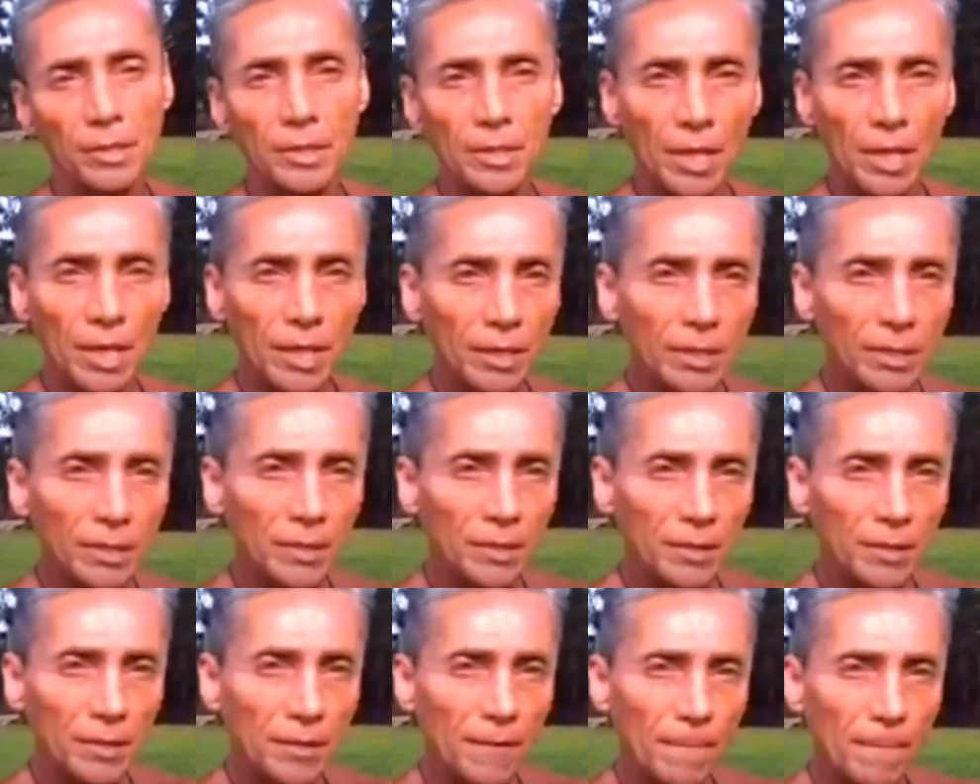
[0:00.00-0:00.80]
Okay?
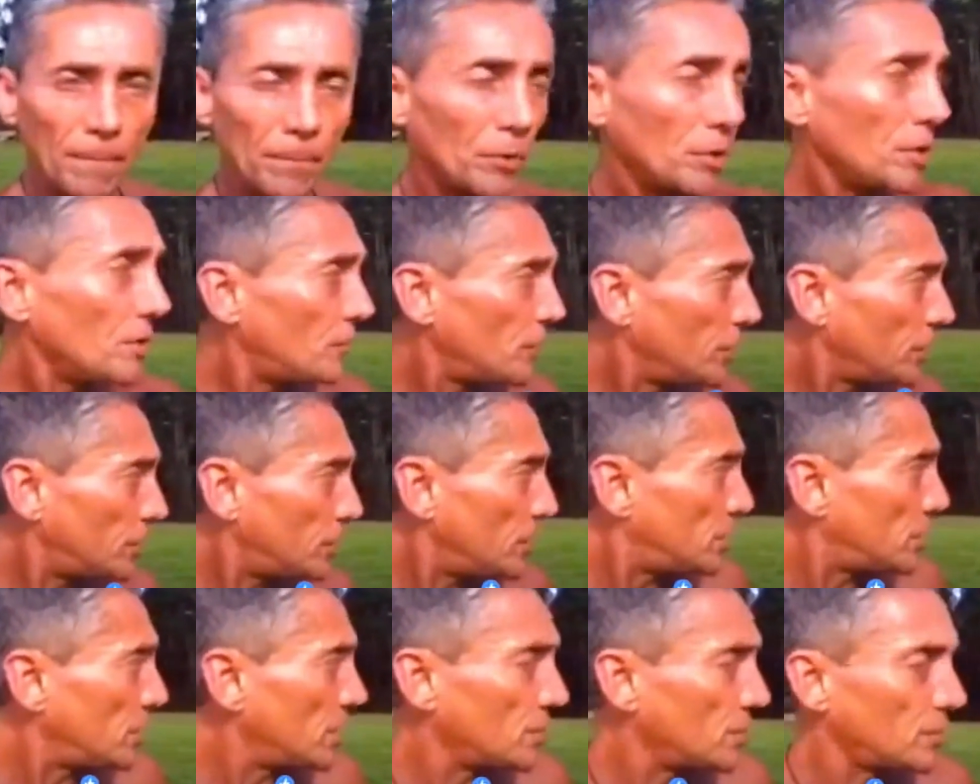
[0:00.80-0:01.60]
What do you think
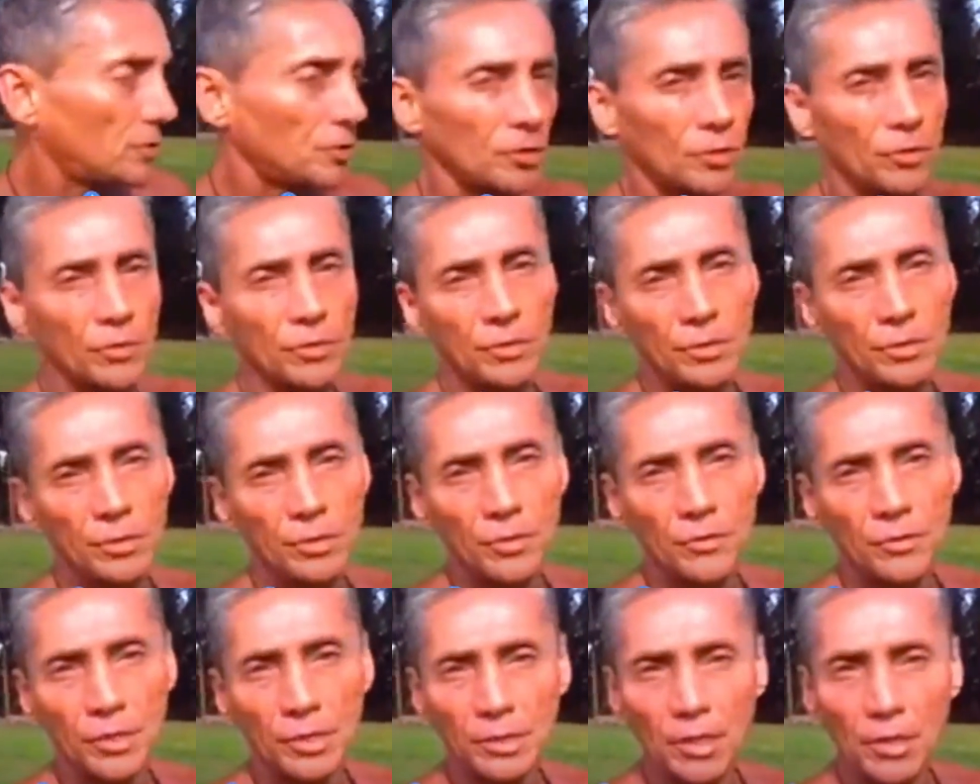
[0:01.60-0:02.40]
these things do?
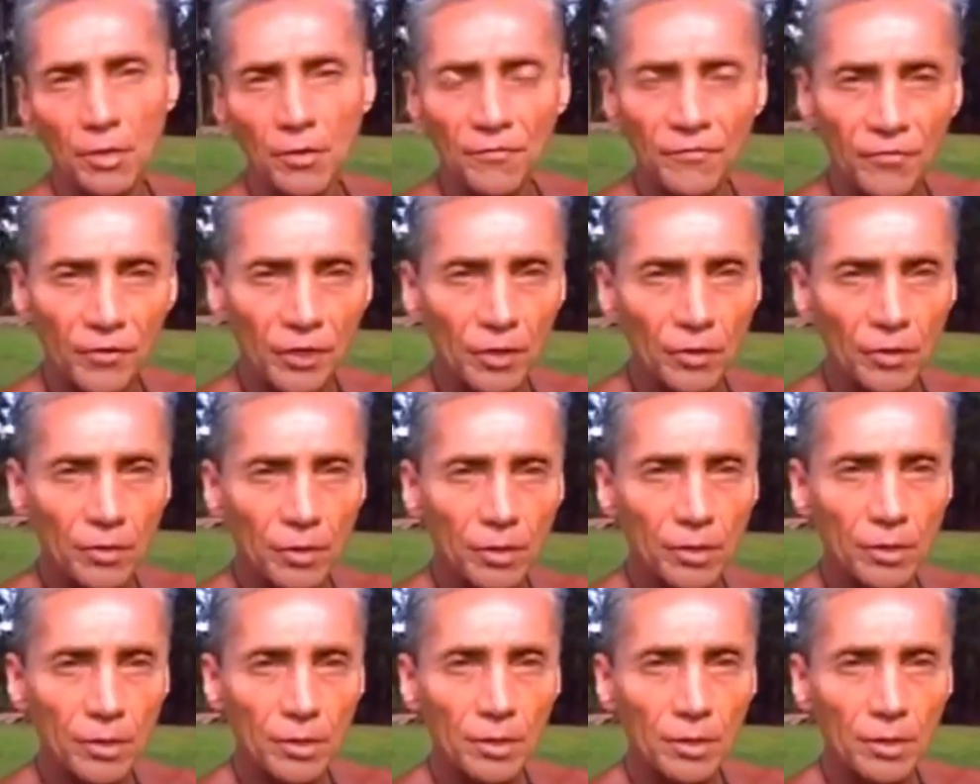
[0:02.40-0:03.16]
You think they don't feel?